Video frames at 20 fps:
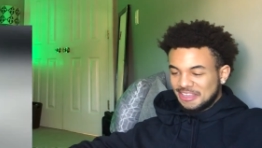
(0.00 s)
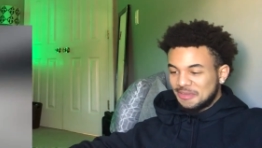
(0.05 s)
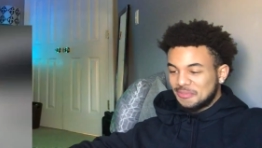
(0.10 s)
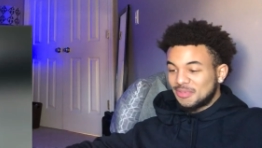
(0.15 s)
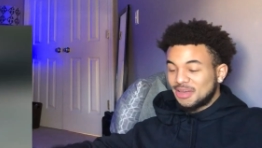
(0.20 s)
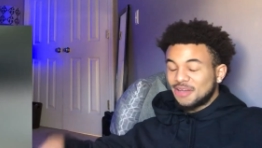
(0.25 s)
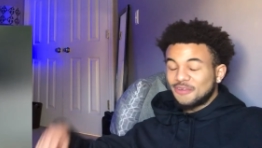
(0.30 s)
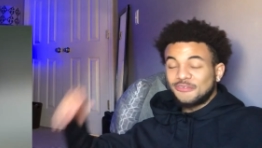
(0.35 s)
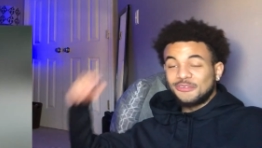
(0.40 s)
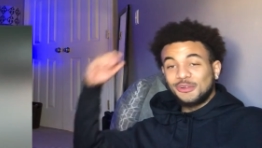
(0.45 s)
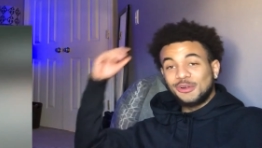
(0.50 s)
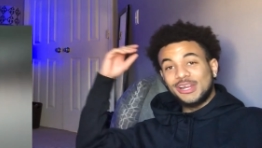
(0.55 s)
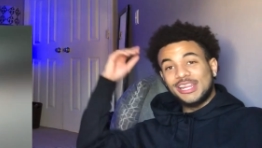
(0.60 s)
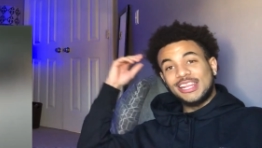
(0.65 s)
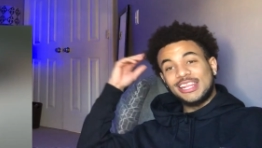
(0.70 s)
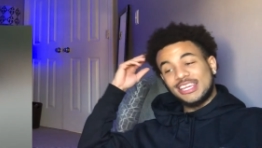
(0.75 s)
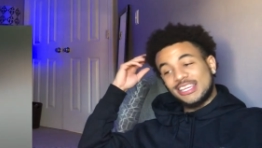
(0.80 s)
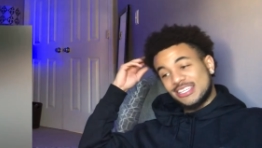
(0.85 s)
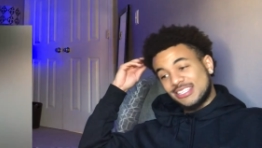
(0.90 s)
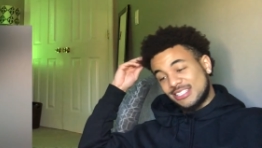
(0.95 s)
But Florida
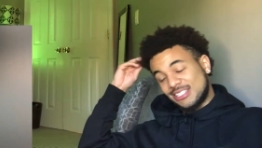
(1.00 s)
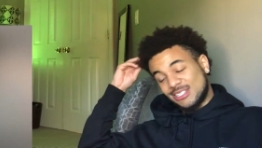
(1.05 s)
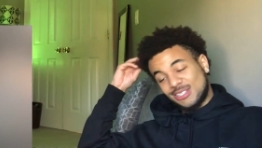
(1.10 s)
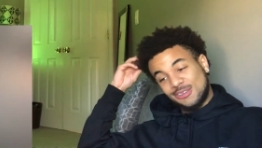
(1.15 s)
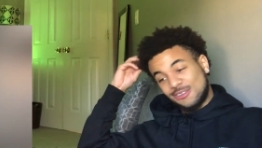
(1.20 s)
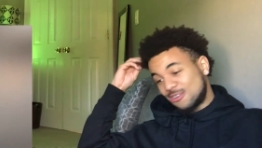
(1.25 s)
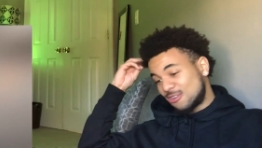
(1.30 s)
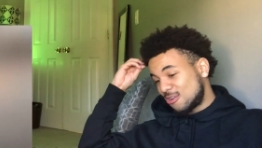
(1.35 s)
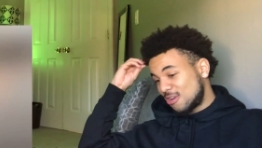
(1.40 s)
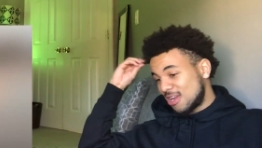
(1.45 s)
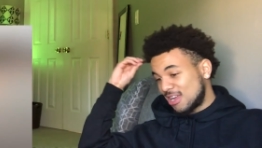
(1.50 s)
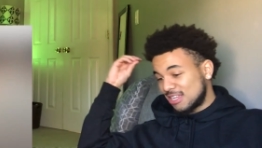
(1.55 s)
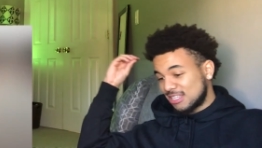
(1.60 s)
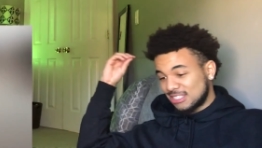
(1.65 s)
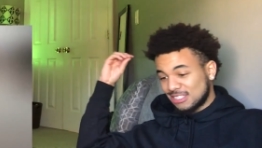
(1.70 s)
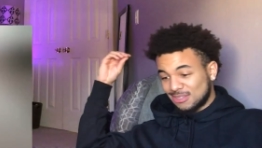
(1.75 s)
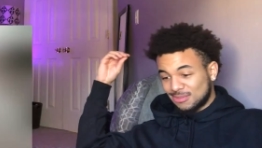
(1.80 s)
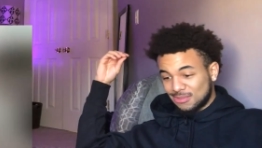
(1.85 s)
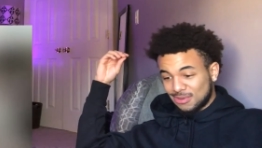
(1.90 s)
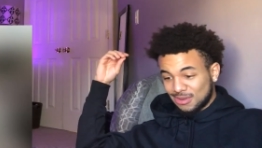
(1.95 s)
niggas is crazy. Man.
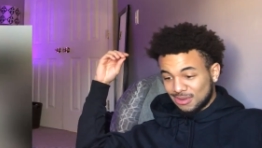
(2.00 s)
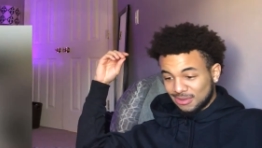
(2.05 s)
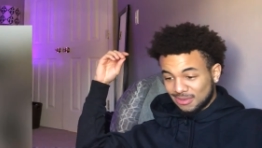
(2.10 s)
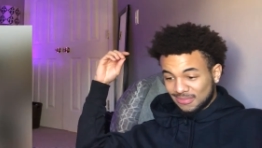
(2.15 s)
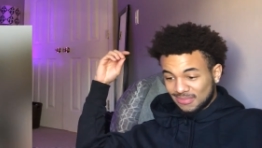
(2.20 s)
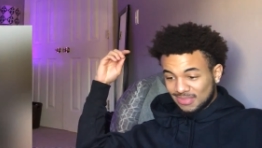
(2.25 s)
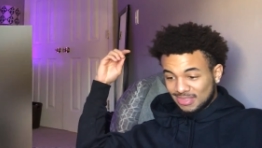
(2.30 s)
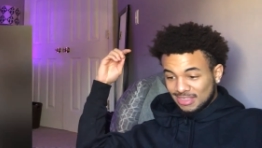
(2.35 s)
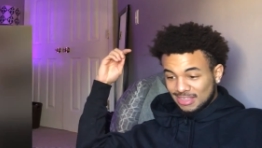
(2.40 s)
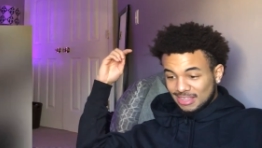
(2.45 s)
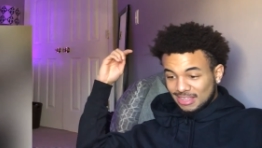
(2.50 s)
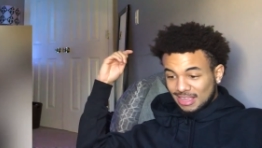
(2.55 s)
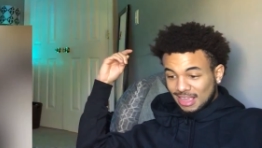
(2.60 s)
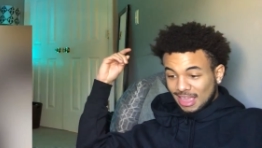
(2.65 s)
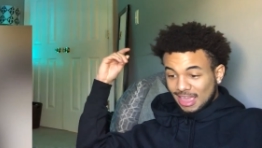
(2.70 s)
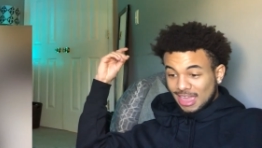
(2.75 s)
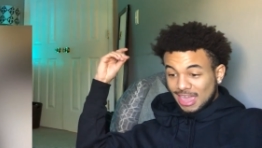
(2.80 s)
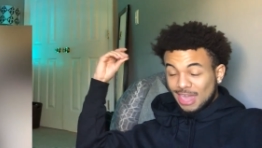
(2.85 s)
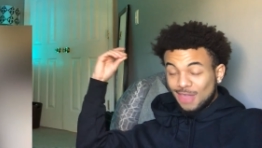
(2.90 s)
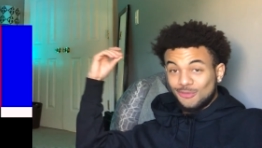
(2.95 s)

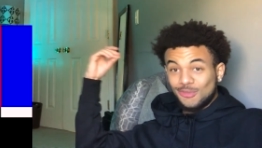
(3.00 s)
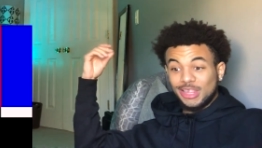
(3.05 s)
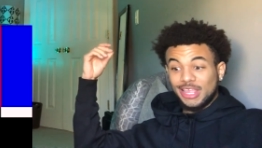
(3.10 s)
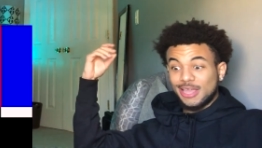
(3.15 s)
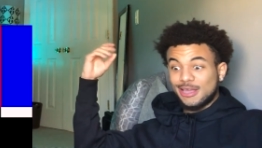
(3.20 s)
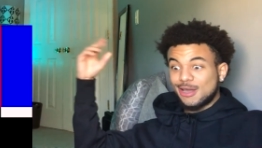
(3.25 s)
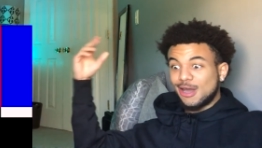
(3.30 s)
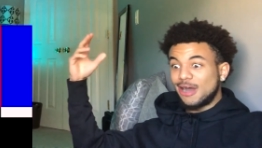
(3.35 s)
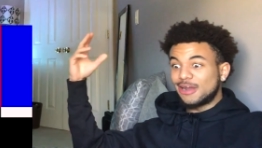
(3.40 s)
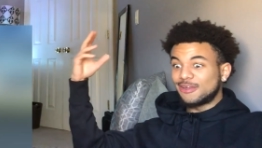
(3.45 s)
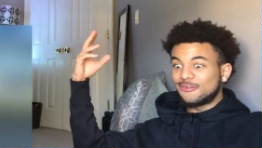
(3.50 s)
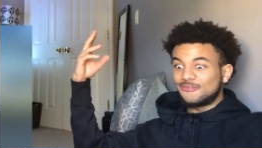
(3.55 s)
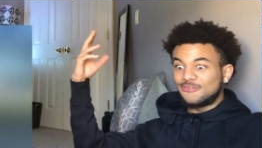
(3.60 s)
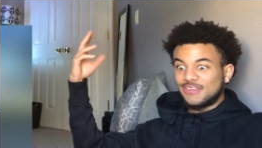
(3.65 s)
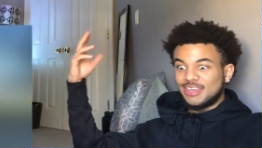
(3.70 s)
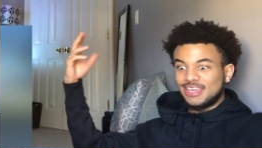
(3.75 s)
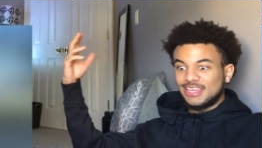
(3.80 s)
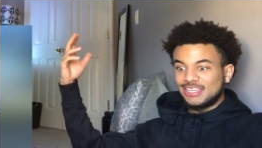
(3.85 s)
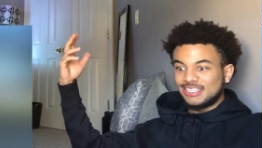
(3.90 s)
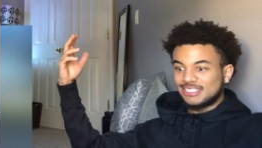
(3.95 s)
He really caught a
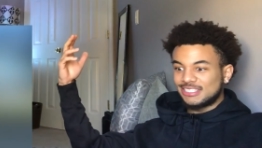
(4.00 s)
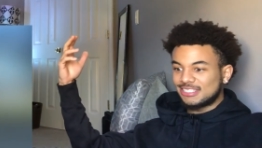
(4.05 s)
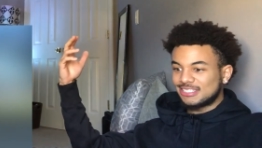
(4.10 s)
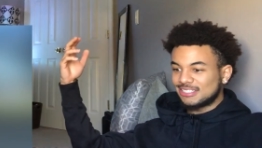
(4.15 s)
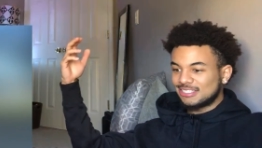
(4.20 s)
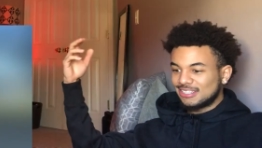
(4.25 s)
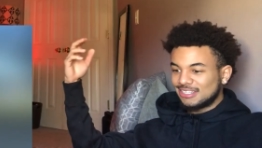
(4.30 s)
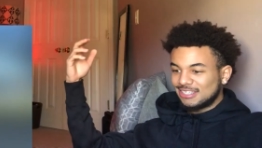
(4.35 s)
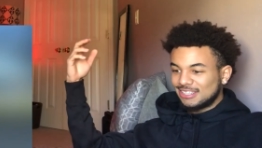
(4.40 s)
fish.